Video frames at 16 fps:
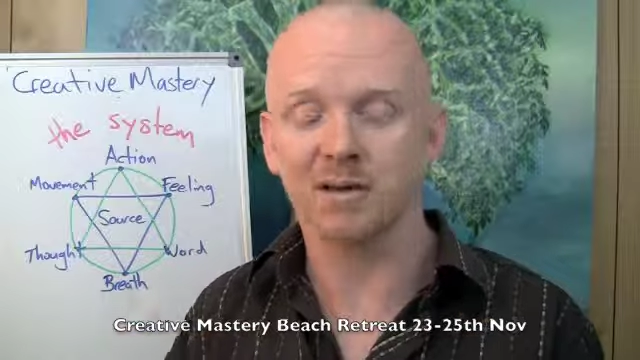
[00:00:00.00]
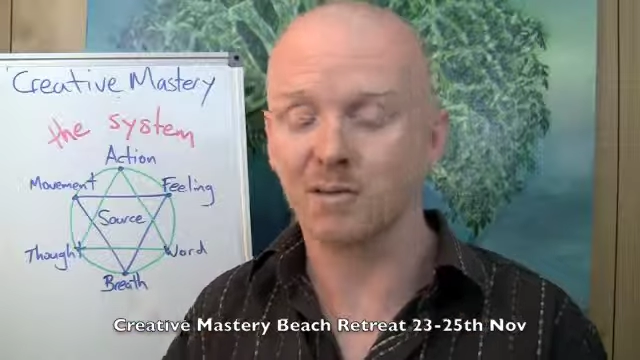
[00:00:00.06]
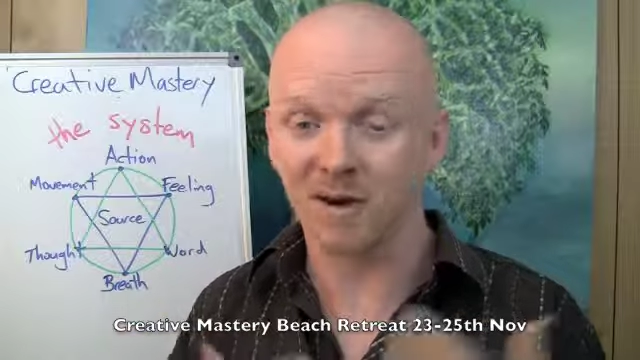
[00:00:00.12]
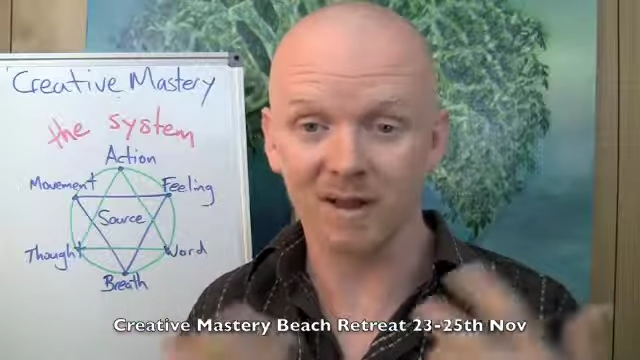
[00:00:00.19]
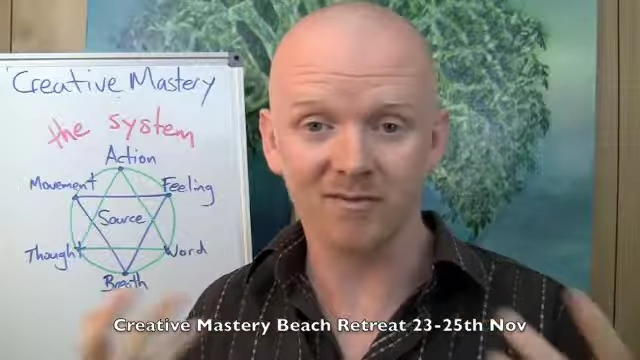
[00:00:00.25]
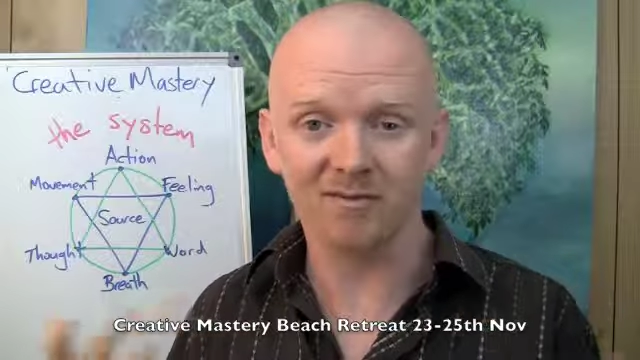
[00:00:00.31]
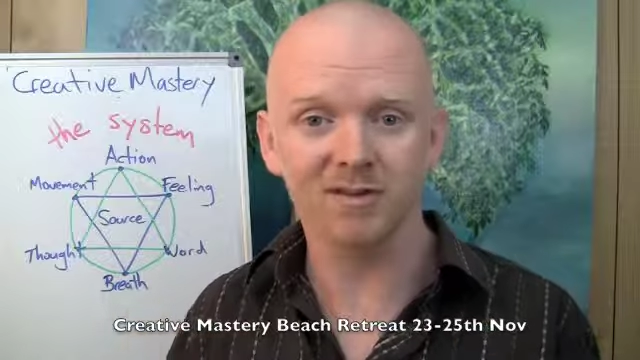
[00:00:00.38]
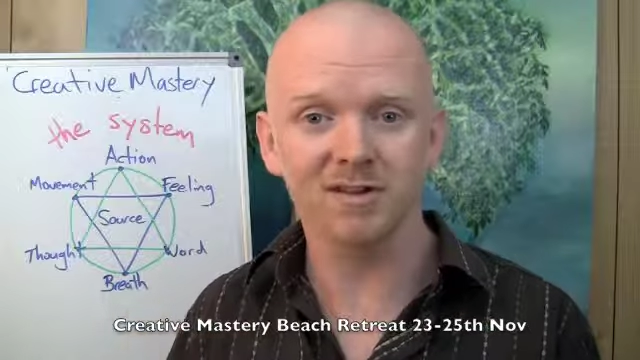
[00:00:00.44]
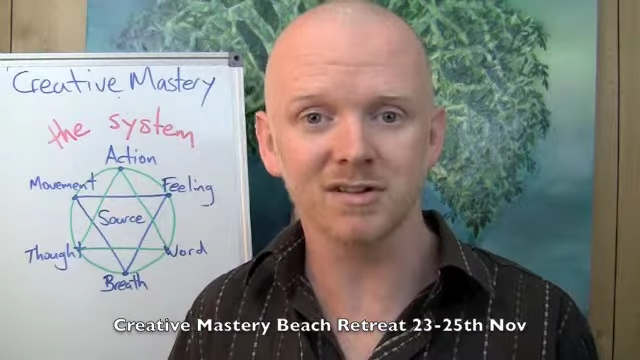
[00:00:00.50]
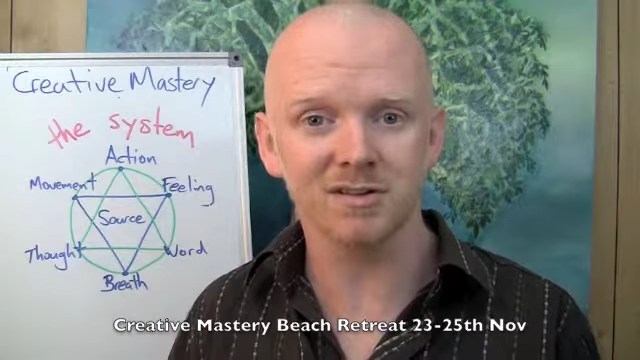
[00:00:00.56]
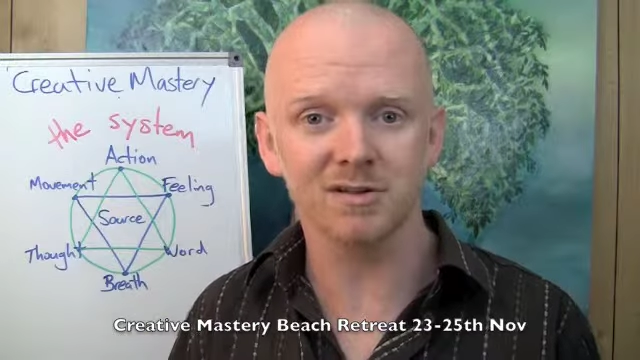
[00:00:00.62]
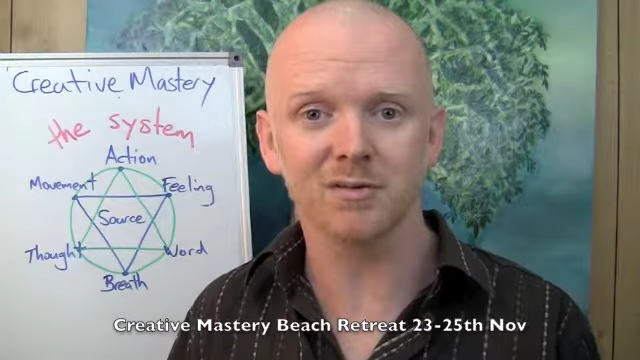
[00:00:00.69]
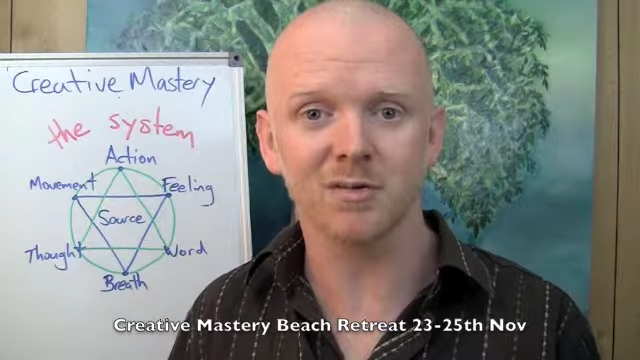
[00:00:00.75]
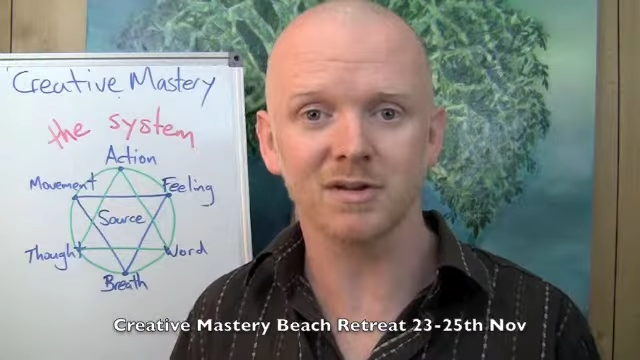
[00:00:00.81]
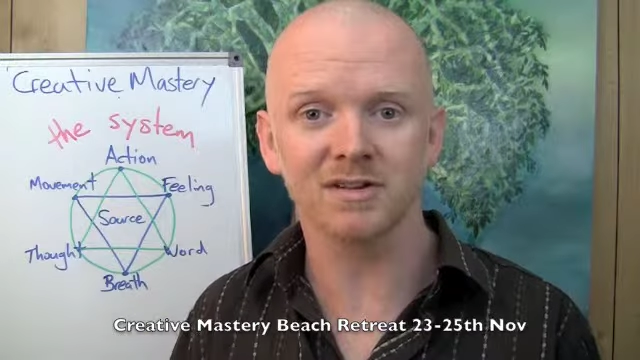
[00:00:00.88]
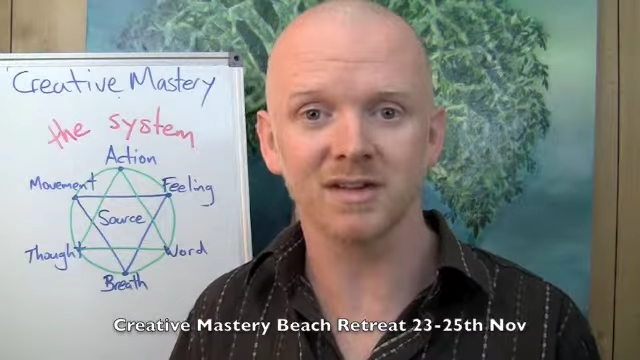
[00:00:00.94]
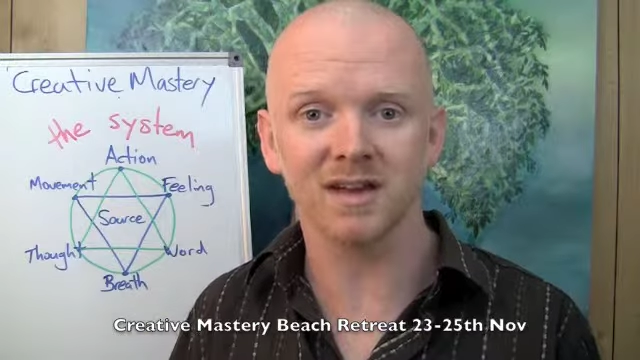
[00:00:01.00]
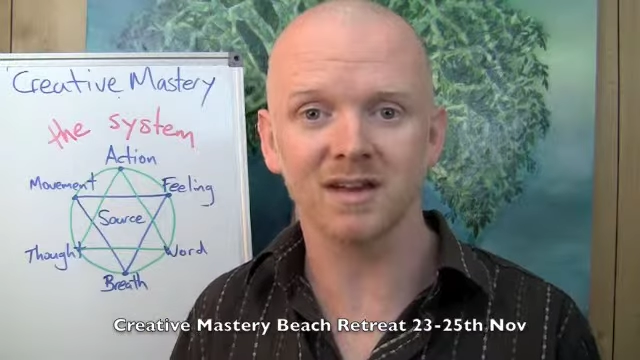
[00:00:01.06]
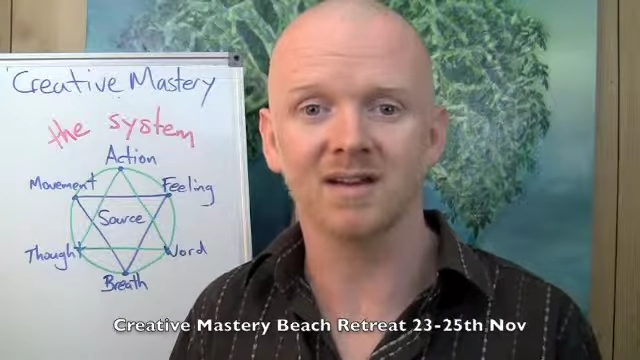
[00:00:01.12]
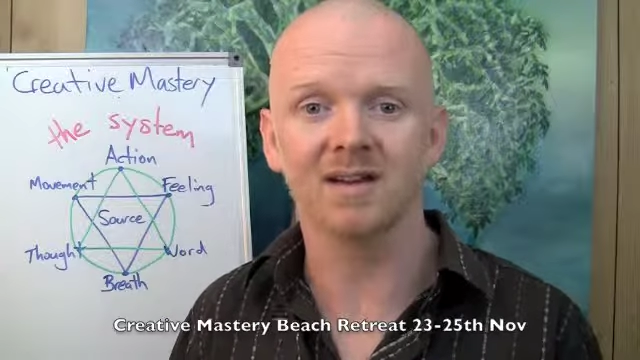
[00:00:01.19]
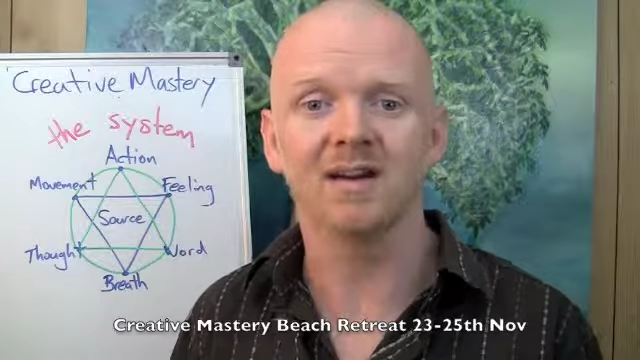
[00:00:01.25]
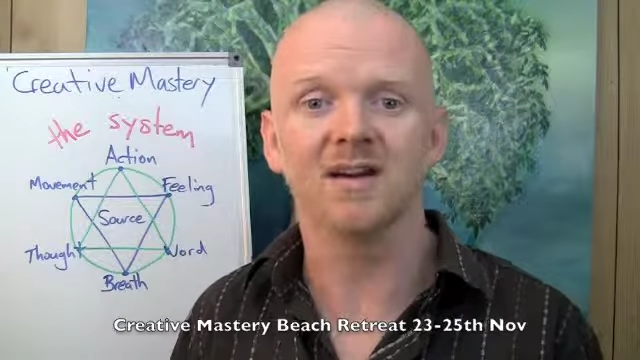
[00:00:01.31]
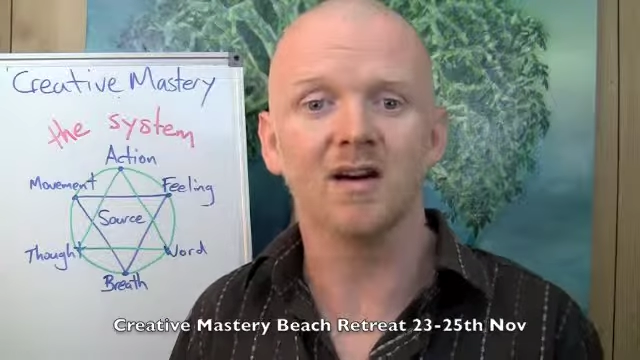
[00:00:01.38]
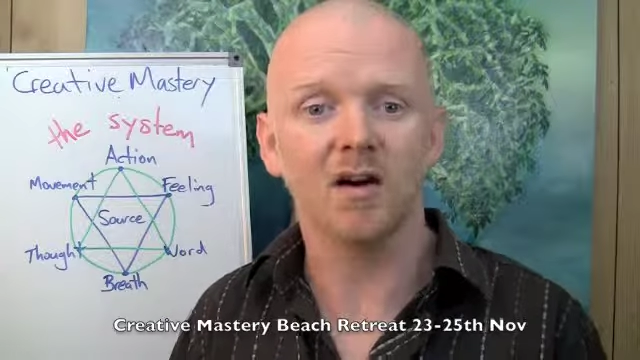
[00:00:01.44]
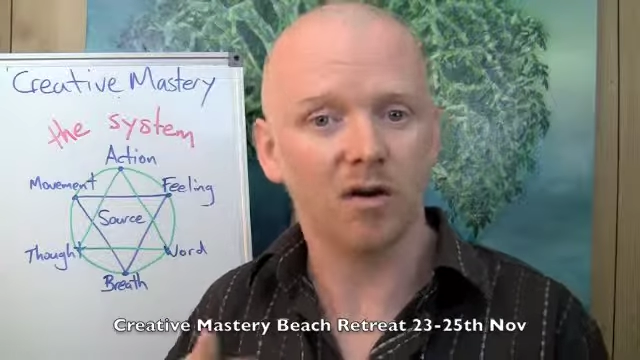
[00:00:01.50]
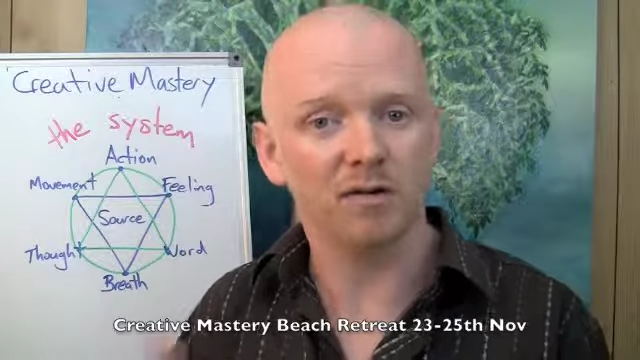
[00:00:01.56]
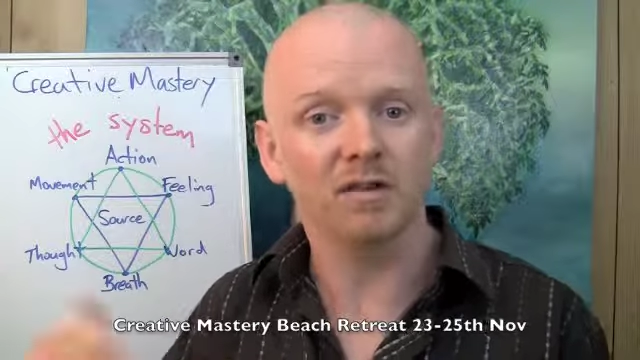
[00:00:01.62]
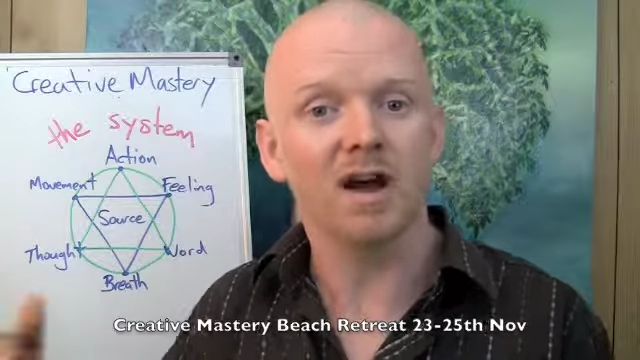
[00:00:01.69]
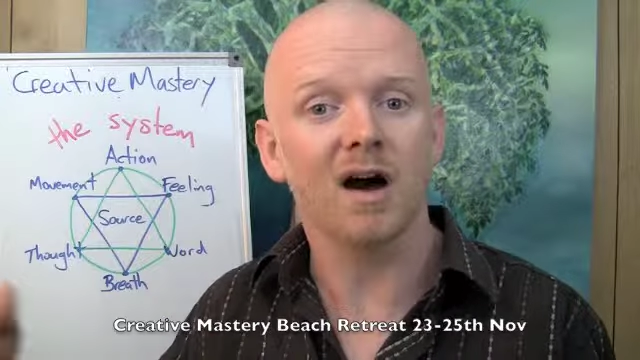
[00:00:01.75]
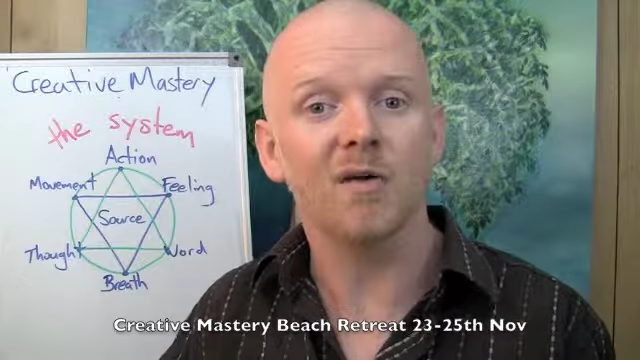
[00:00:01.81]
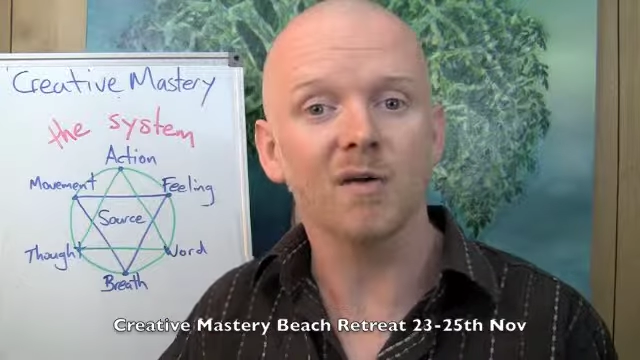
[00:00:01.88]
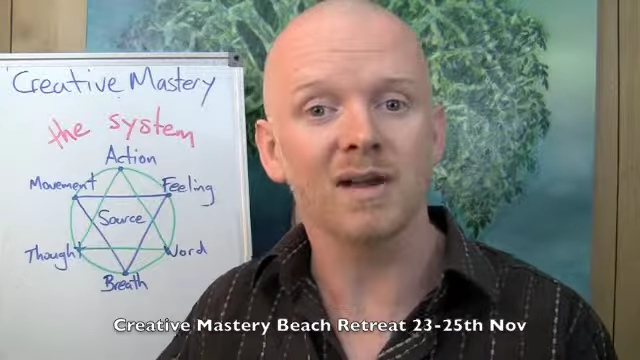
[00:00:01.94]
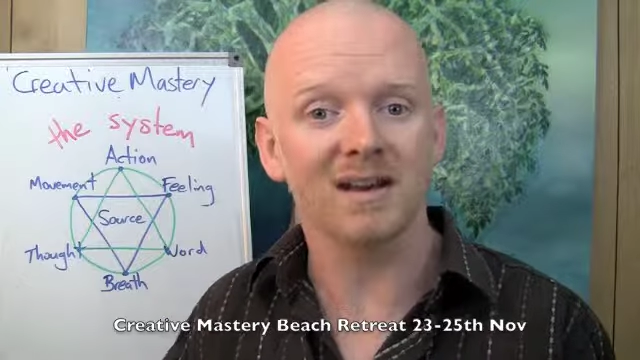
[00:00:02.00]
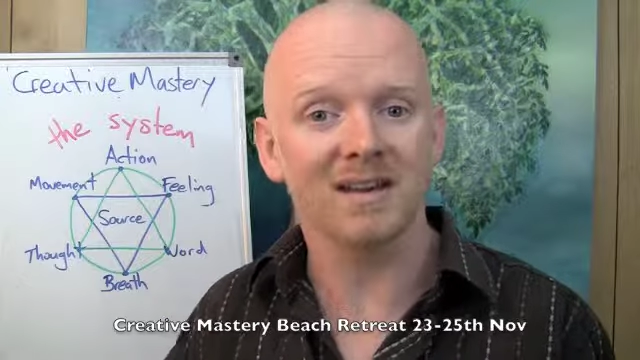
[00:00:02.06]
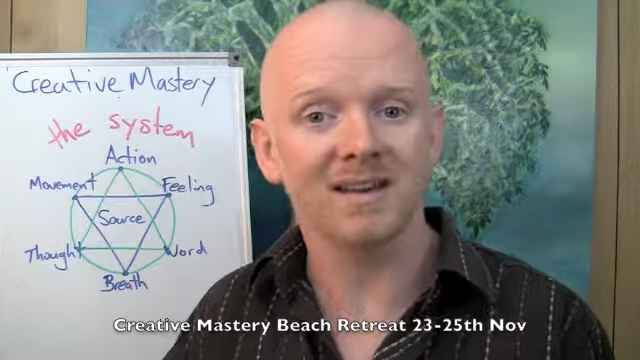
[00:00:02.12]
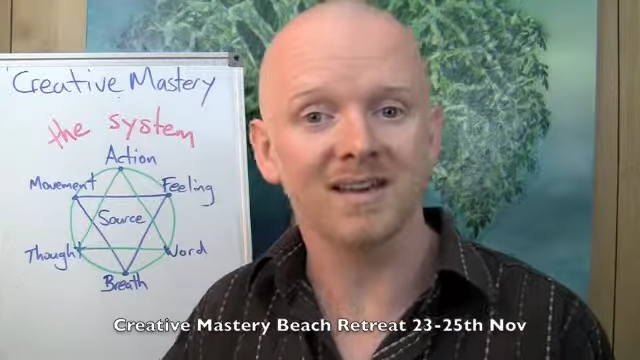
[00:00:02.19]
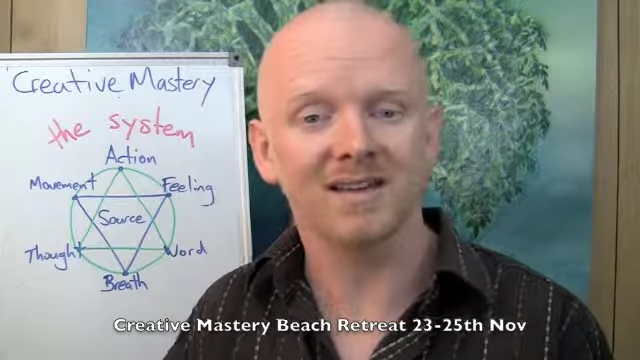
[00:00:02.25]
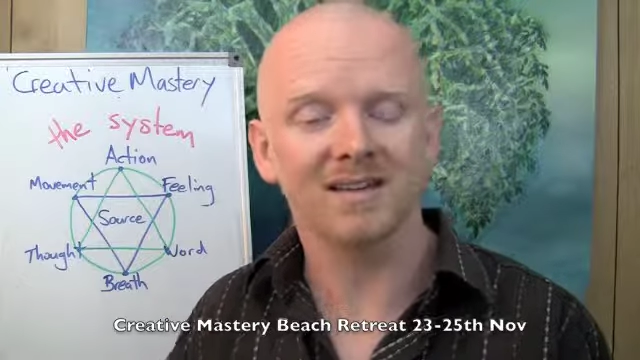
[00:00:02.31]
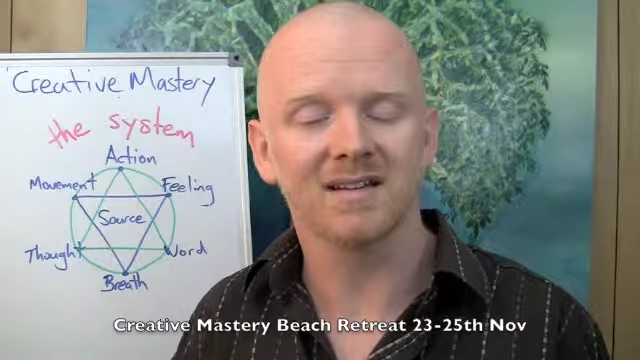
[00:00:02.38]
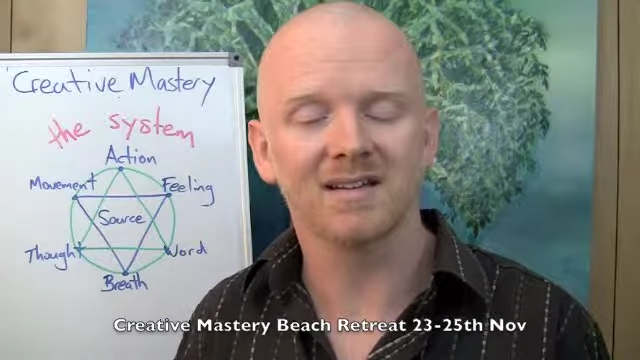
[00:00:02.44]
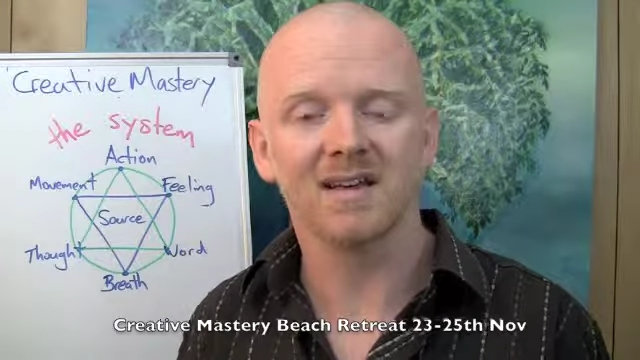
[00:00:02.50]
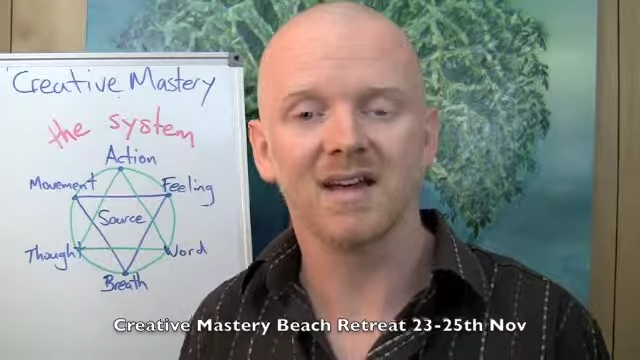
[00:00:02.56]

whatever it is you're wanting, ongoingly,